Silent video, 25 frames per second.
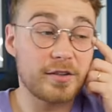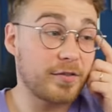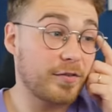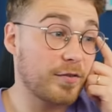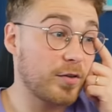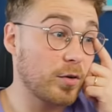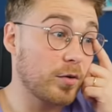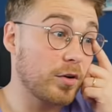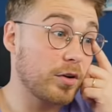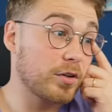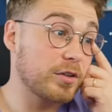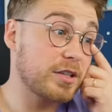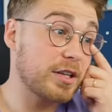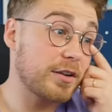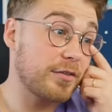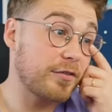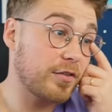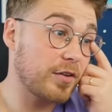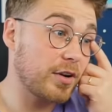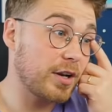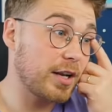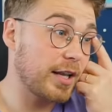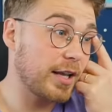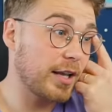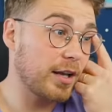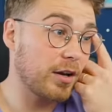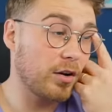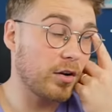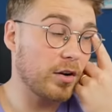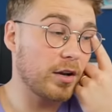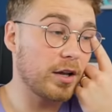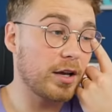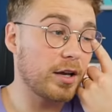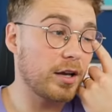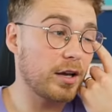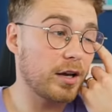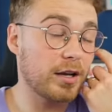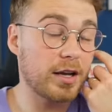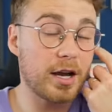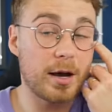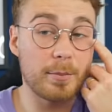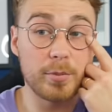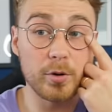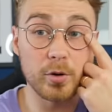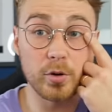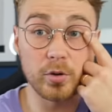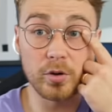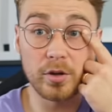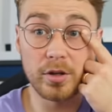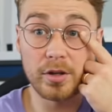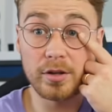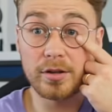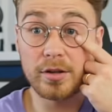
thought differently on a couple.